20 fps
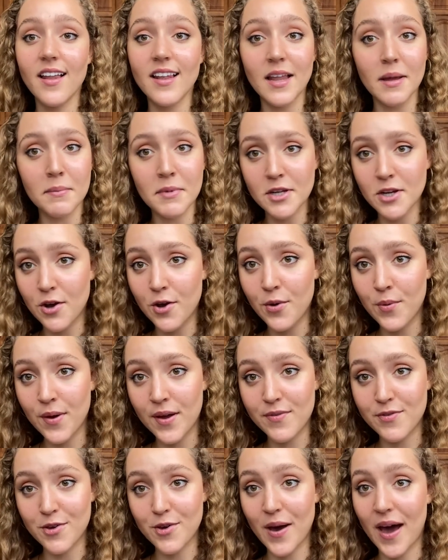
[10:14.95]
Let me know
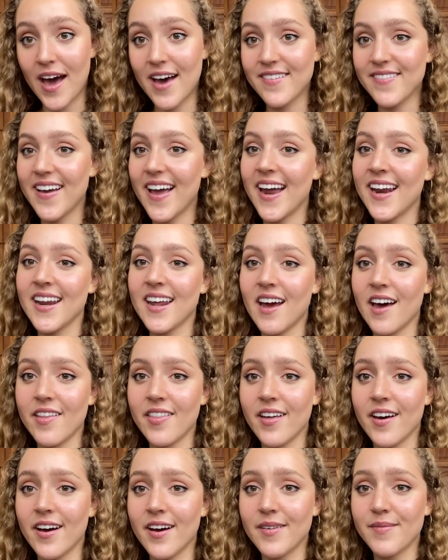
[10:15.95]
if you have any
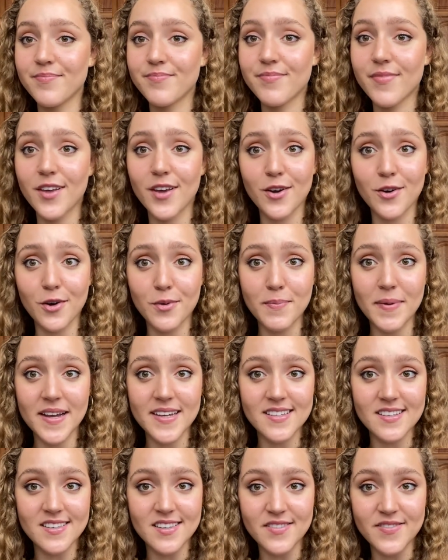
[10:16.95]
other good
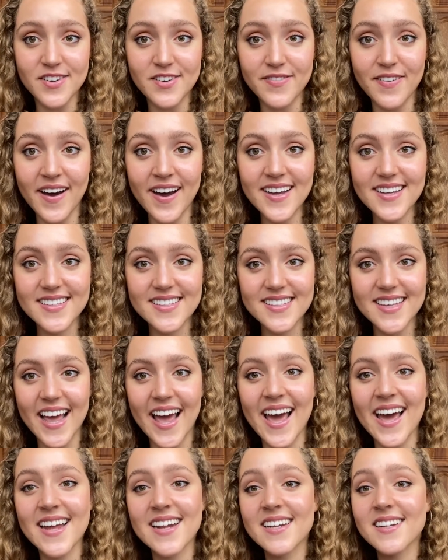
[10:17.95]
pieces of advice,
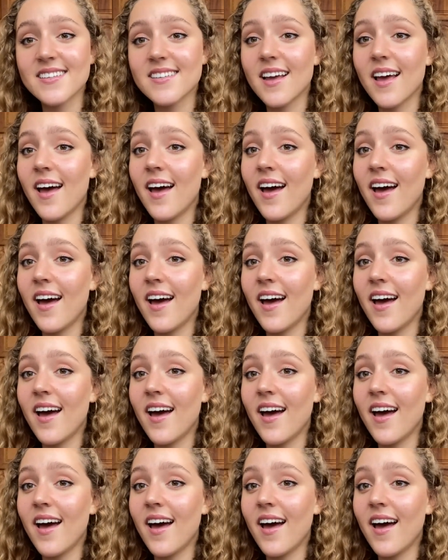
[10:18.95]
and